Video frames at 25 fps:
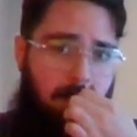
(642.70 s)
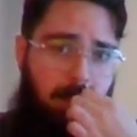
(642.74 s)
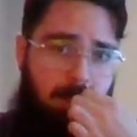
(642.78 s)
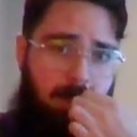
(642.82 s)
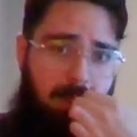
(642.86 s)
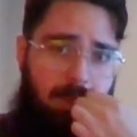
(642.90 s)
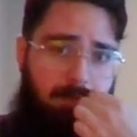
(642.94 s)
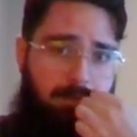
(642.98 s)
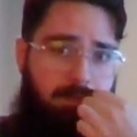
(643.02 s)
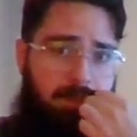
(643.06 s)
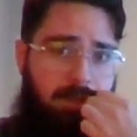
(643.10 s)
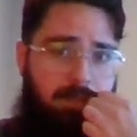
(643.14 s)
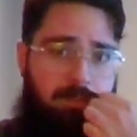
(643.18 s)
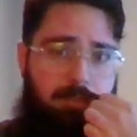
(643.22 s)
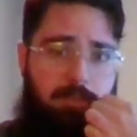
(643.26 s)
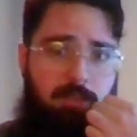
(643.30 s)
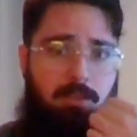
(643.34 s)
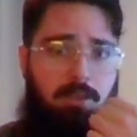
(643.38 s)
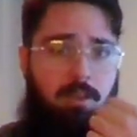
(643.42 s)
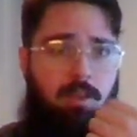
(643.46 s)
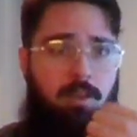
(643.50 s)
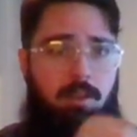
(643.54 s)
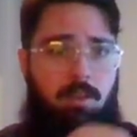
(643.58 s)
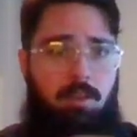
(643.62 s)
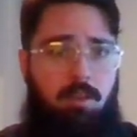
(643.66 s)
If it's
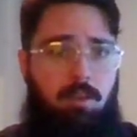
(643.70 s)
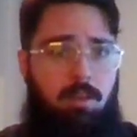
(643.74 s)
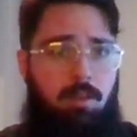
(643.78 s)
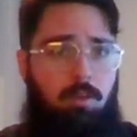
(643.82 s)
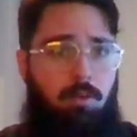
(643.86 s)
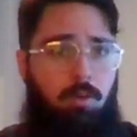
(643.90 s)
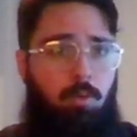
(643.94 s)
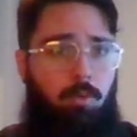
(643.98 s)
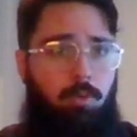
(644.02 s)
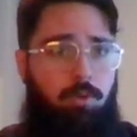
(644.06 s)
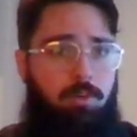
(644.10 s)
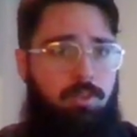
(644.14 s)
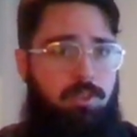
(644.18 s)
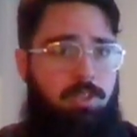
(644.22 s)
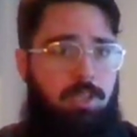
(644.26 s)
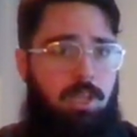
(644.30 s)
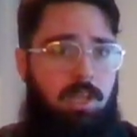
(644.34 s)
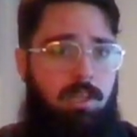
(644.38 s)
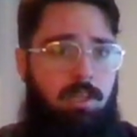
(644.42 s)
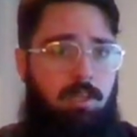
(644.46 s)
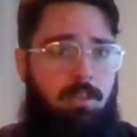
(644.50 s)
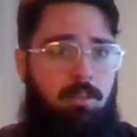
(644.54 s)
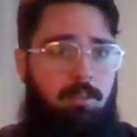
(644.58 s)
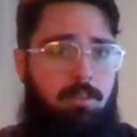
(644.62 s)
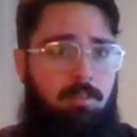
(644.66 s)
in a older
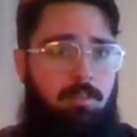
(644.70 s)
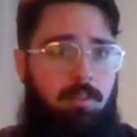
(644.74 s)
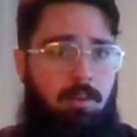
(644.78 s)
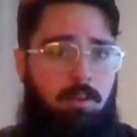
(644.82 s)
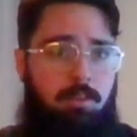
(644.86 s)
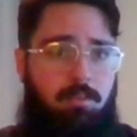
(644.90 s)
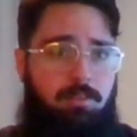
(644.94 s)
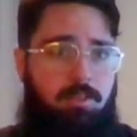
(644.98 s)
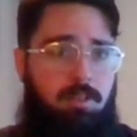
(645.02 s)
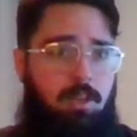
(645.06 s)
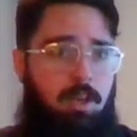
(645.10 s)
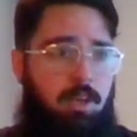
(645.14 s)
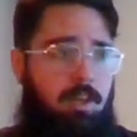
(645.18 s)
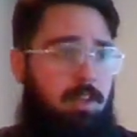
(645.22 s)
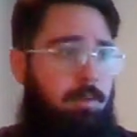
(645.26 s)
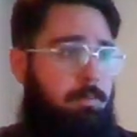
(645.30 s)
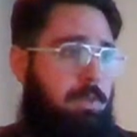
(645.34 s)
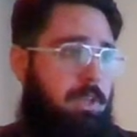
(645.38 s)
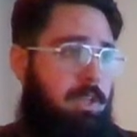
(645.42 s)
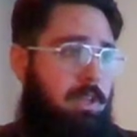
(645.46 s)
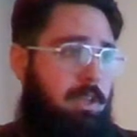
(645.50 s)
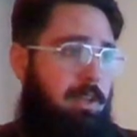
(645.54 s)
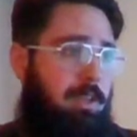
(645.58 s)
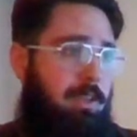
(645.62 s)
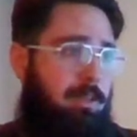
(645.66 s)
setting, there's not going
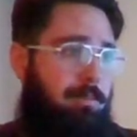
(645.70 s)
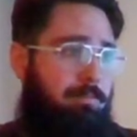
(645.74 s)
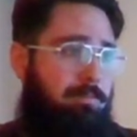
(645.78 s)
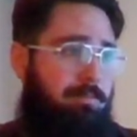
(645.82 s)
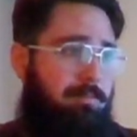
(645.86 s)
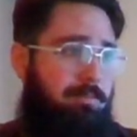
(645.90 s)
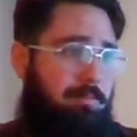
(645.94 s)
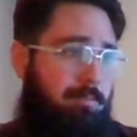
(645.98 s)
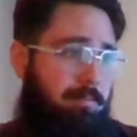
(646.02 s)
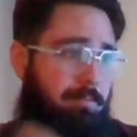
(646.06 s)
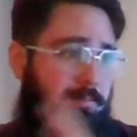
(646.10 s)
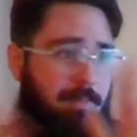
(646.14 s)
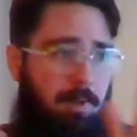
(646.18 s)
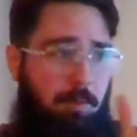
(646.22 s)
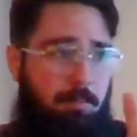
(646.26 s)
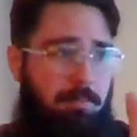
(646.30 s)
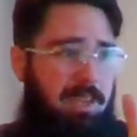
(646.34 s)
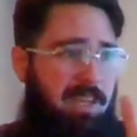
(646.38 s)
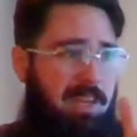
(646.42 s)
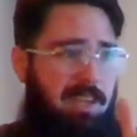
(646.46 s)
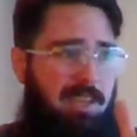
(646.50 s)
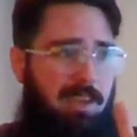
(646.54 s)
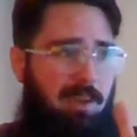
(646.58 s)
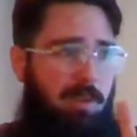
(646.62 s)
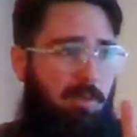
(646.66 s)
to be any
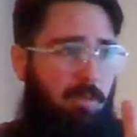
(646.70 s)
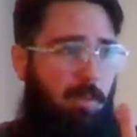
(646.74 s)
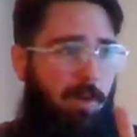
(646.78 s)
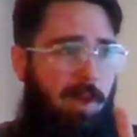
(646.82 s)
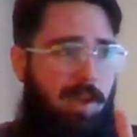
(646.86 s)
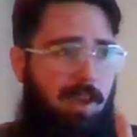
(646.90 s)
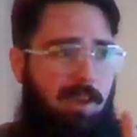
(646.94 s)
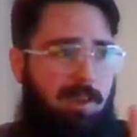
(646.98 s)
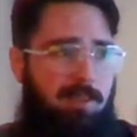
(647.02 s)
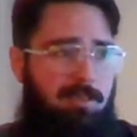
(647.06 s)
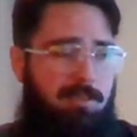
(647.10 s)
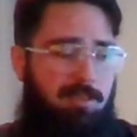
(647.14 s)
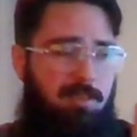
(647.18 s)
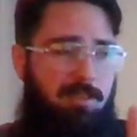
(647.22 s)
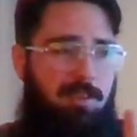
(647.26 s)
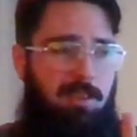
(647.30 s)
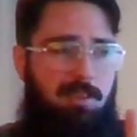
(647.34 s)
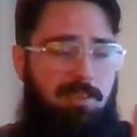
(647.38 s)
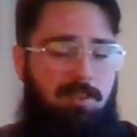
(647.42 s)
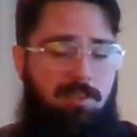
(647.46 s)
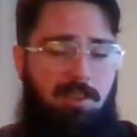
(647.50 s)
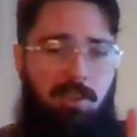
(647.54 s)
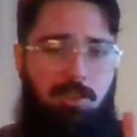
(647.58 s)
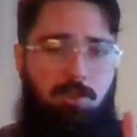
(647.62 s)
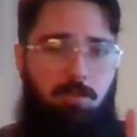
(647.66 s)
immediate way to get
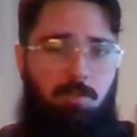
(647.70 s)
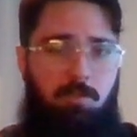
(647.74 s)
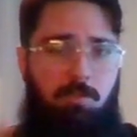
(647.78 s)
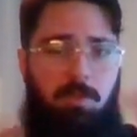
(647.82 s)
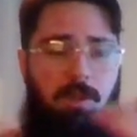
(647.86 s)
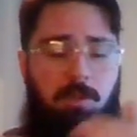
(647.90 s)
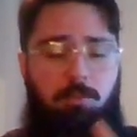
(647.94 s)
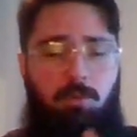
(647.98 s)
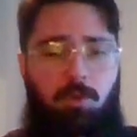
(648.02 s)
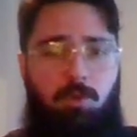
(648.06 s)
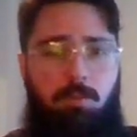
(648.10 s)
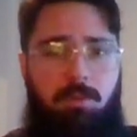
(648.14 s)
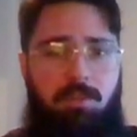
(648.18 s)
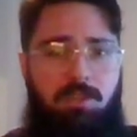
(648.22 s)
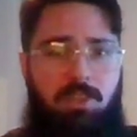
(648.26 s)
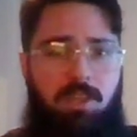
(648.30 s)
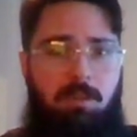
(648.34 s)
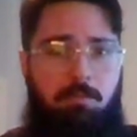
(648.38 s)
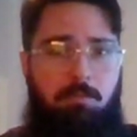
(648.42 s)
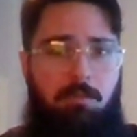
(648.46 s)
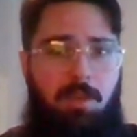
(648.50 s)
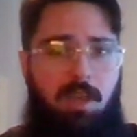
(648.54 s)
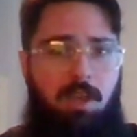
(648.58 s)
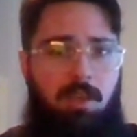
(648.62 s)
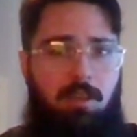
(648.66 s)
in touch with people, but
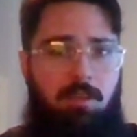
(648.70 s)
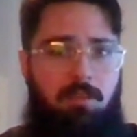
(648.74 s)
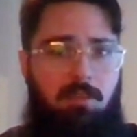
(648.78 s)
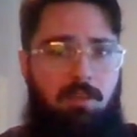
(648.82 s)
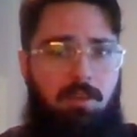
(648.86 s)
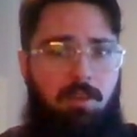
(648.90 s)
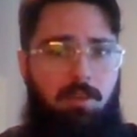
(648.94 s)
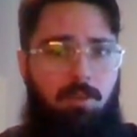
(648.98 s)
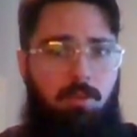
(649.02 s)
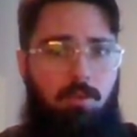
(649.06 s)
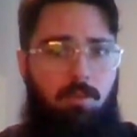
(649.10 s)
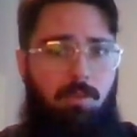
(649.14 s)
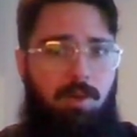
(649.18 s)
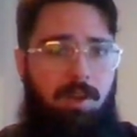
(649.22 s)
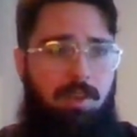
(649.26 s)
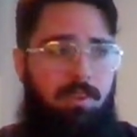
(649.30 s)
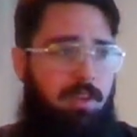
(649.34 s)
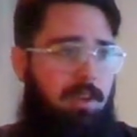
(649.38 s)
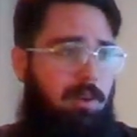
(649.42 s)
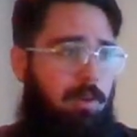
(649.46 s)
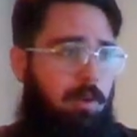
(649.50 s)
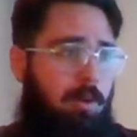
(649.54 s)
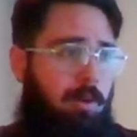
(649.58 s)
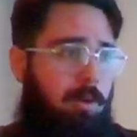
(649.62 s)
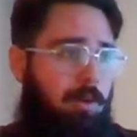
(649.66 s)
they may know where
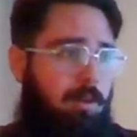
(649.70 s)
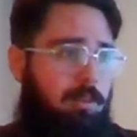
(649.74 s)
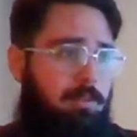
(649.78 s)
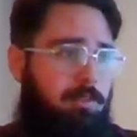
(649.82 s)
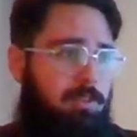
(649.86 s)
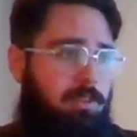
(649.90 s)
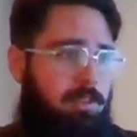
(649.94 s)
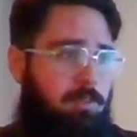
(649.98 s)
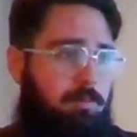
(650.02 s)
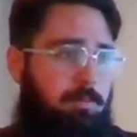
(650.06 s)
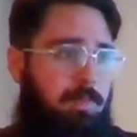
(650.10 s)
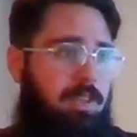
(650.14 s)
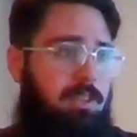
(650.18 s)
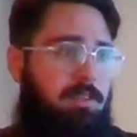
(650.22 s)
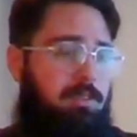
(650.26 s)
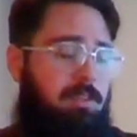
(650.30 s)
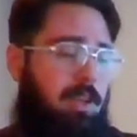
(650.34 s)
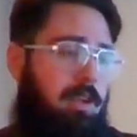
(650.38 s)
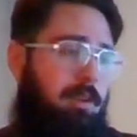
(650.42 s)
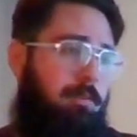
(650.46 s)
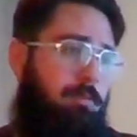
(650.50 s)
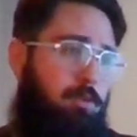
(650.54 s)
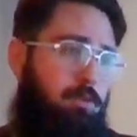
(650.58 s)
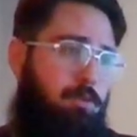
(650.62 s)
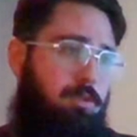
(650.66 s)
they are just based
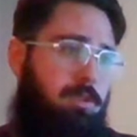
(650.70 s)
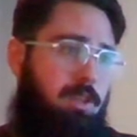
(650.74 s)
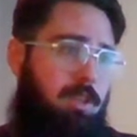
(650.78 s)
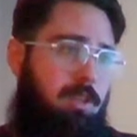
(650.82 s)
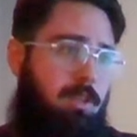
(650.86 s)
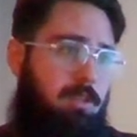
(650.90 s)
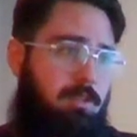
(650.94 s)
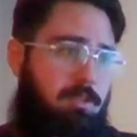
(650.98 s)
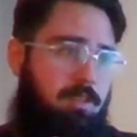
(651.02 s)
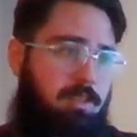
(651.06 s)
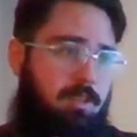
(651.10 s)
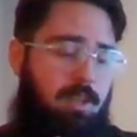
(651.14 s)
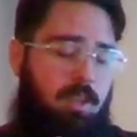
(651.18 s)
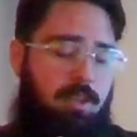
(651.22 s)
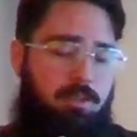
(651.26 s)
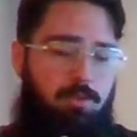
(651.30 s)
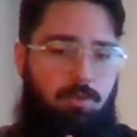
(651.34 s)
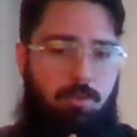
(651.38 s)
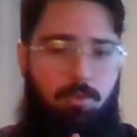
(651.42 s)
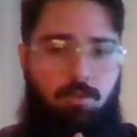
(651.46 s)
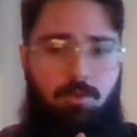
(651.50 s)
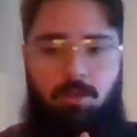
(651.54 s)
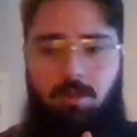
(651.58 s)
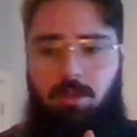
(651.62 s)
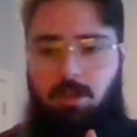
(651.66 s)
out of routine and
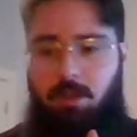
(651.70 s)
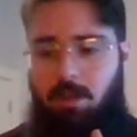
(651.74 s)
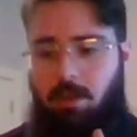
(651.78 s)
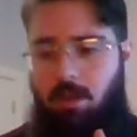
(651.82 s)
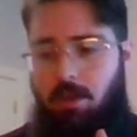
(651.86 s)
schedule.